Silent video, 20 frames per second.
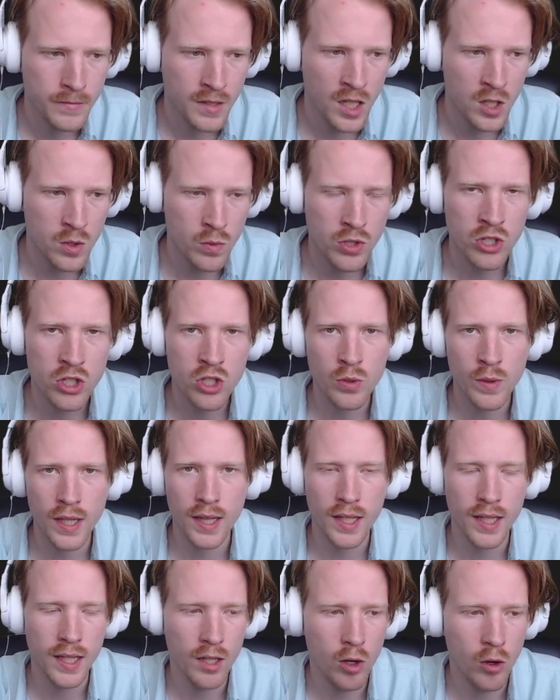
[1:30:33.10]
because we're just
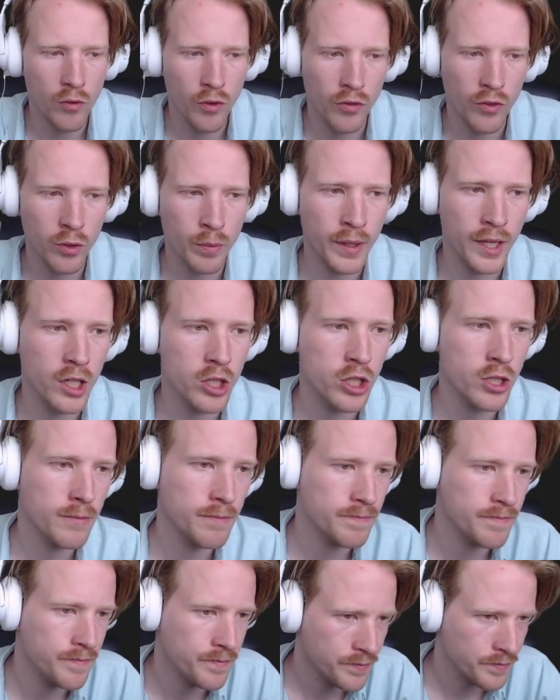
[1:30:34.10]
doing the overview page.
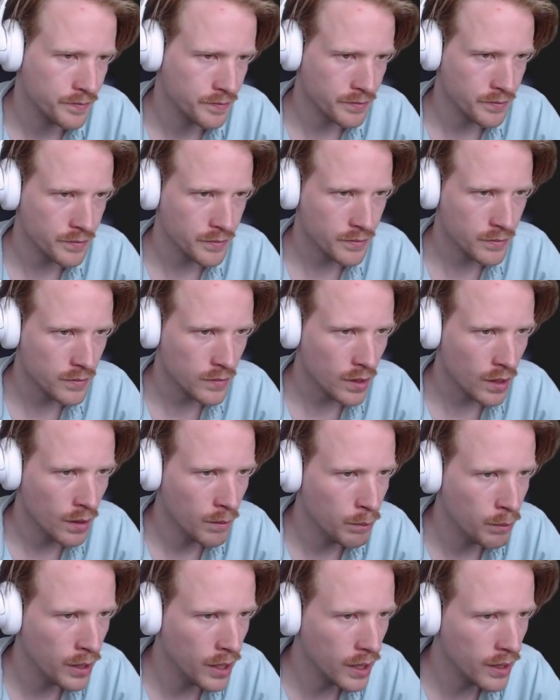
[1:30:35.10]

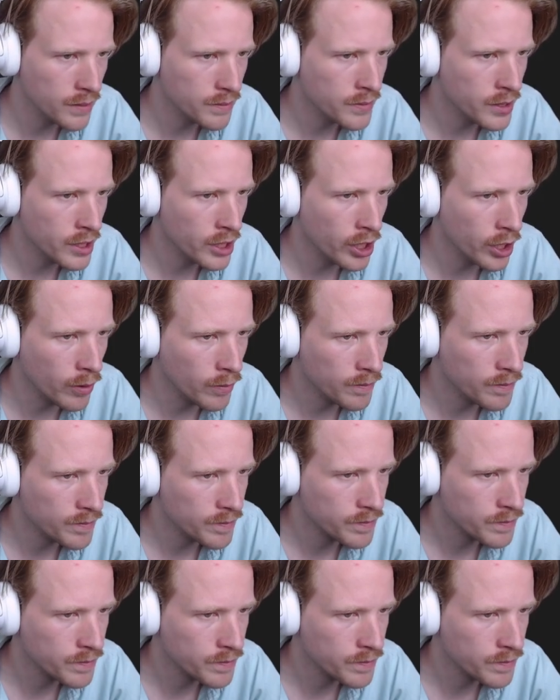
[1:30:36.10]
But, you know.